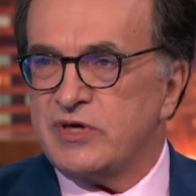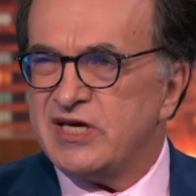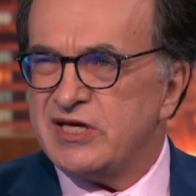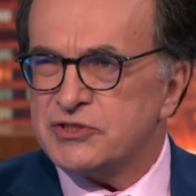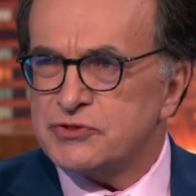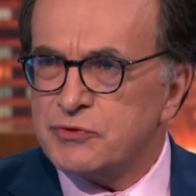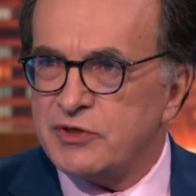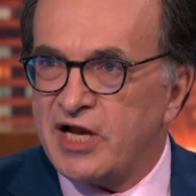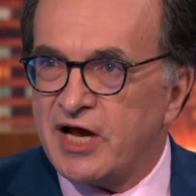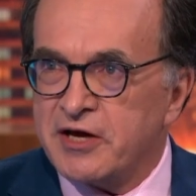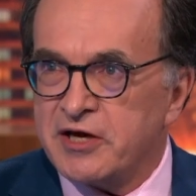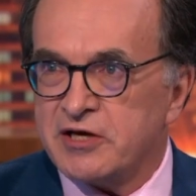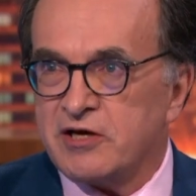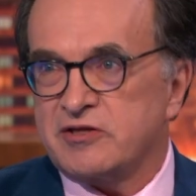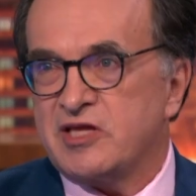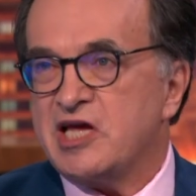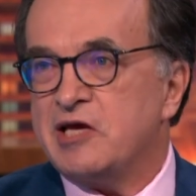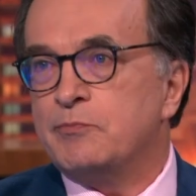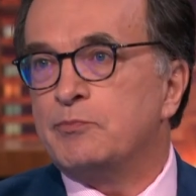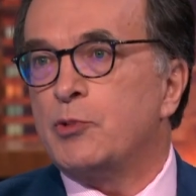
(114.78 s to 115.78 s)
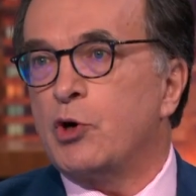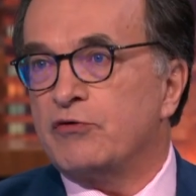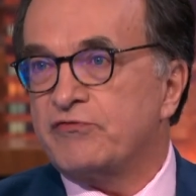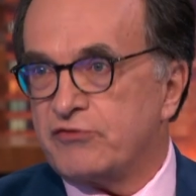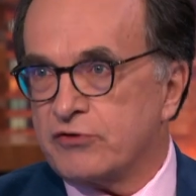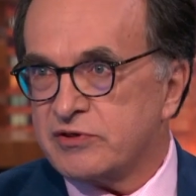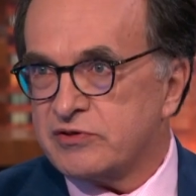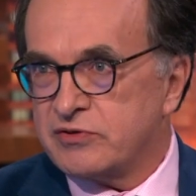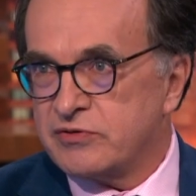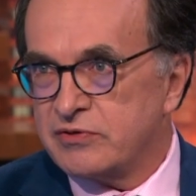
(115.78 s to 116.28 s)
is relying on
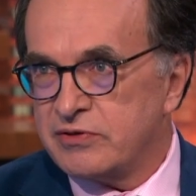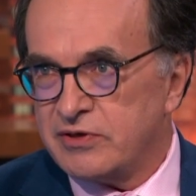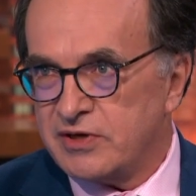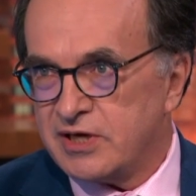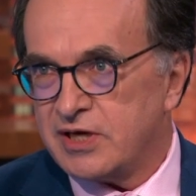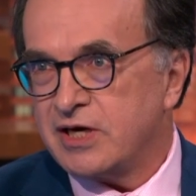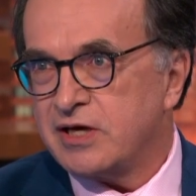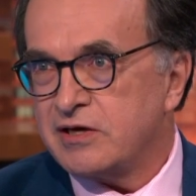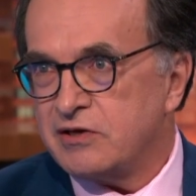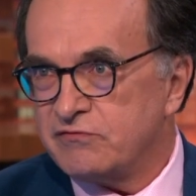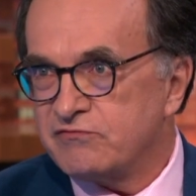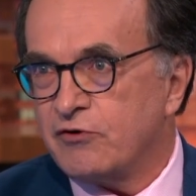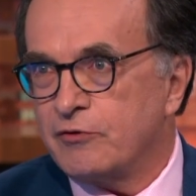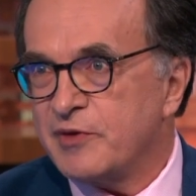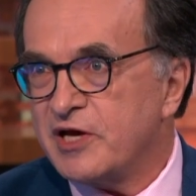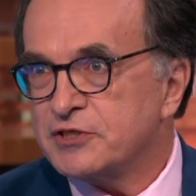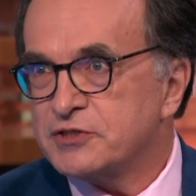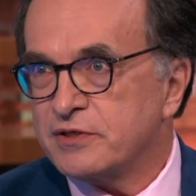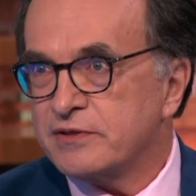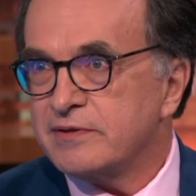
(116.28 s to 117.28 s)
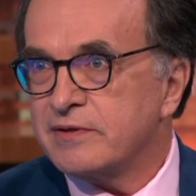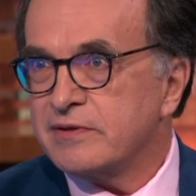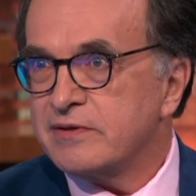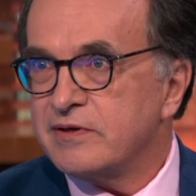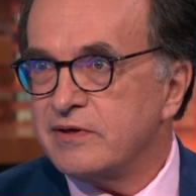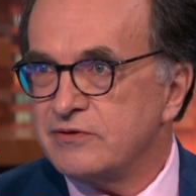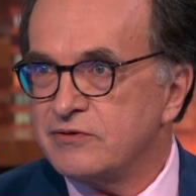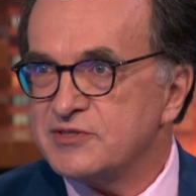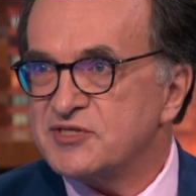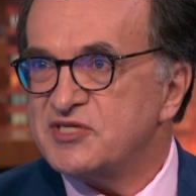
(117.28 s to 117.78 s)
imperfect information.
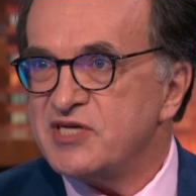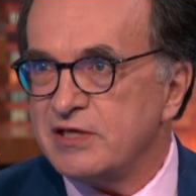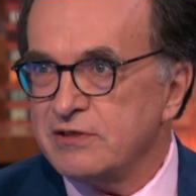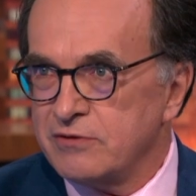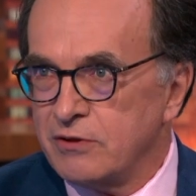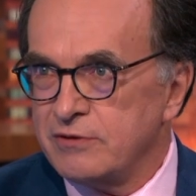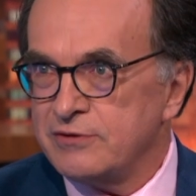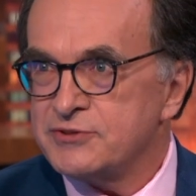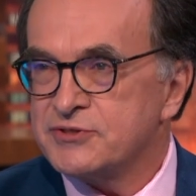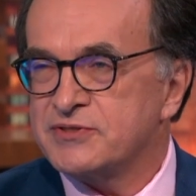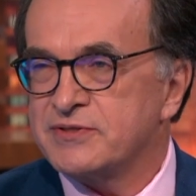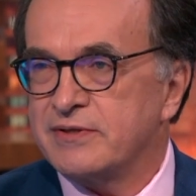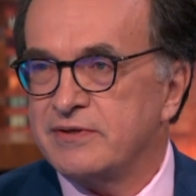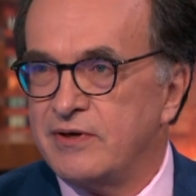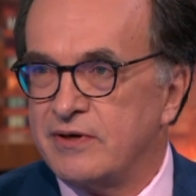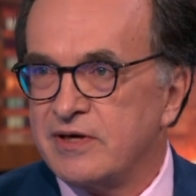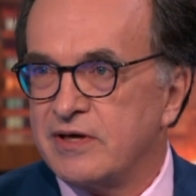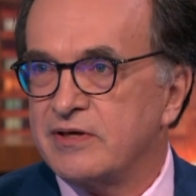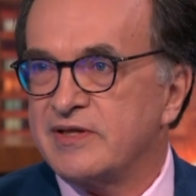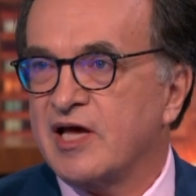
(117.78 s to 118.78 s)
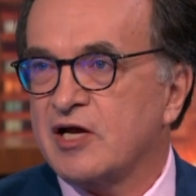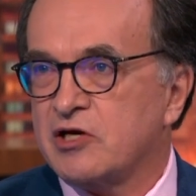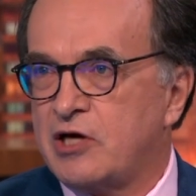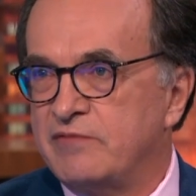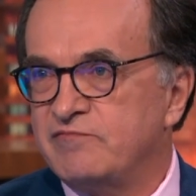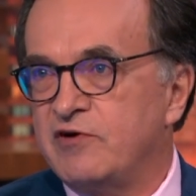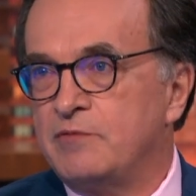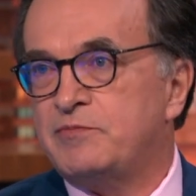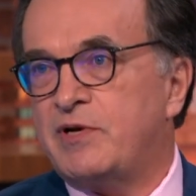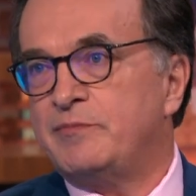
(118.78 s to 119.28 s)
The signals that
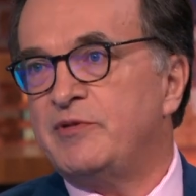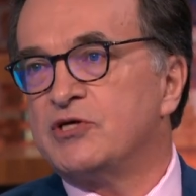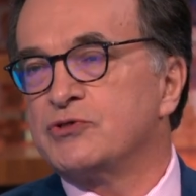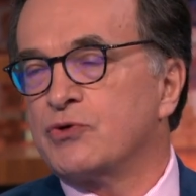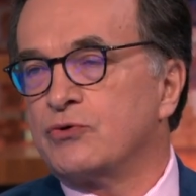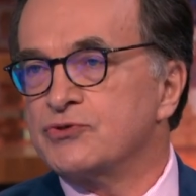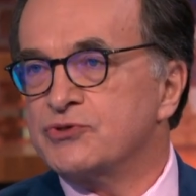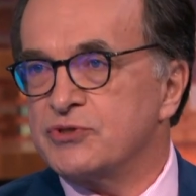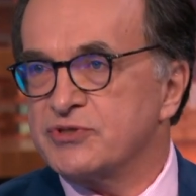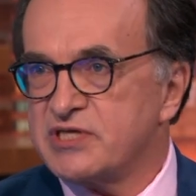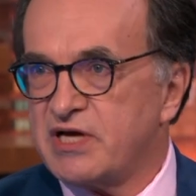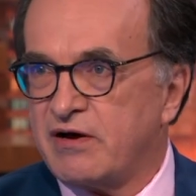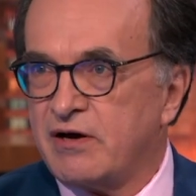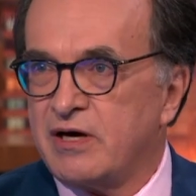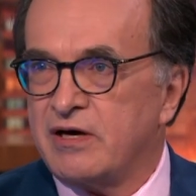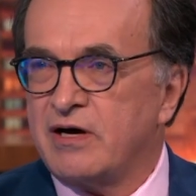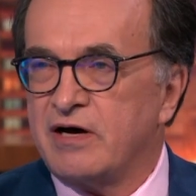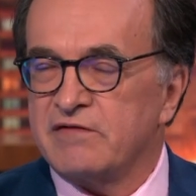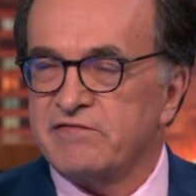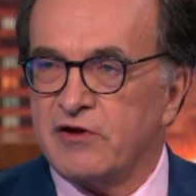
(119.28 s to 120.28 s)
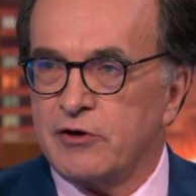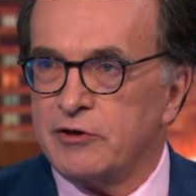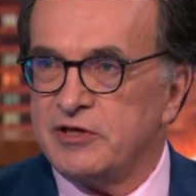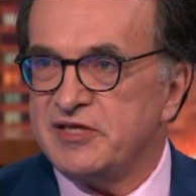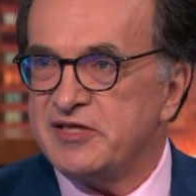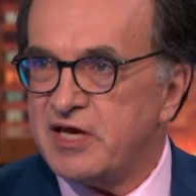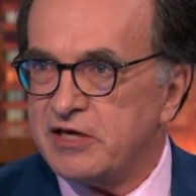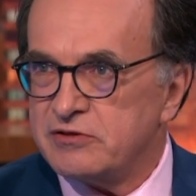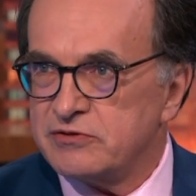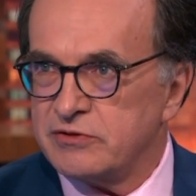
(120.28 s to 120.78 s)
come from public sources are very
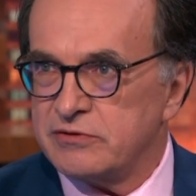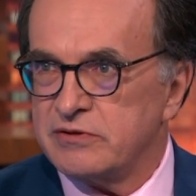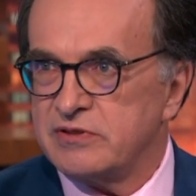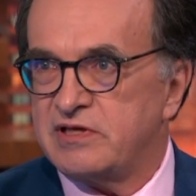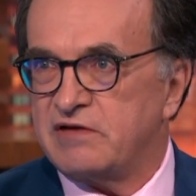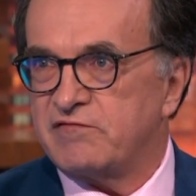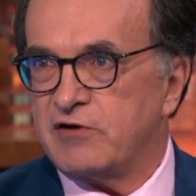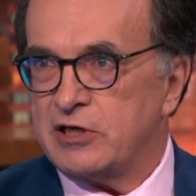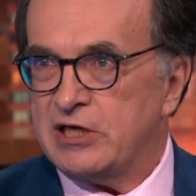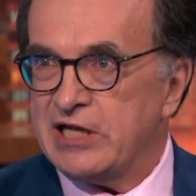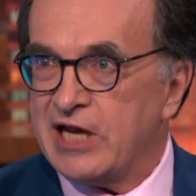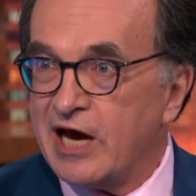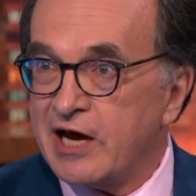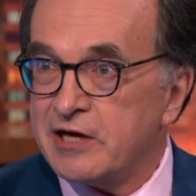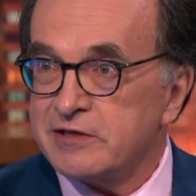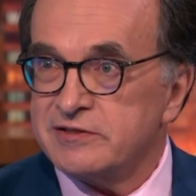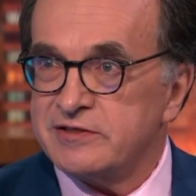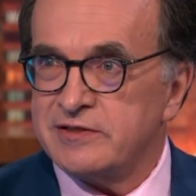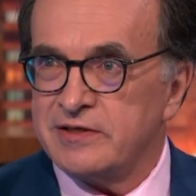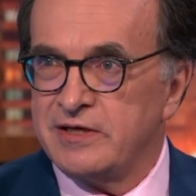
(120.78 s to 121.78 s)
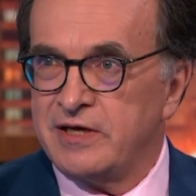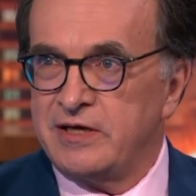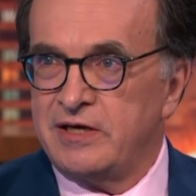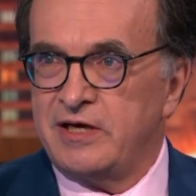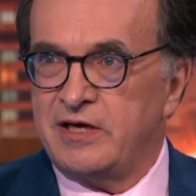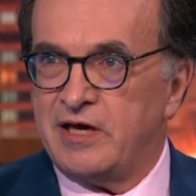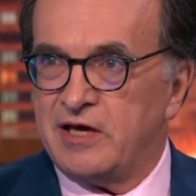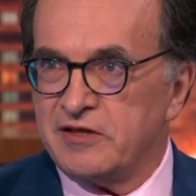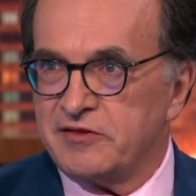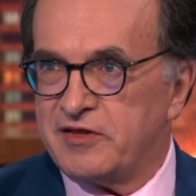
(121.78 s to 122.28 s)
dated, they're very lagged,
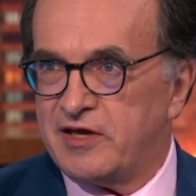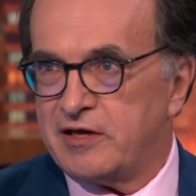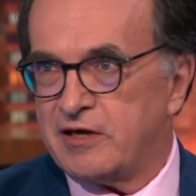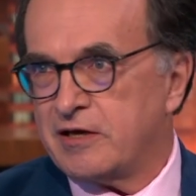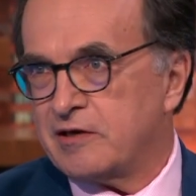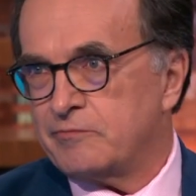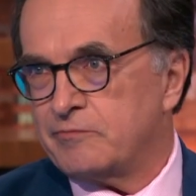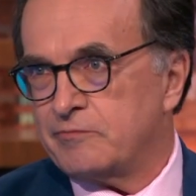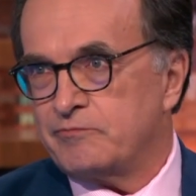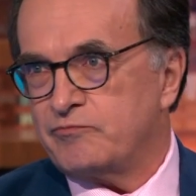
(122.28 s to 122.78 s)
and they're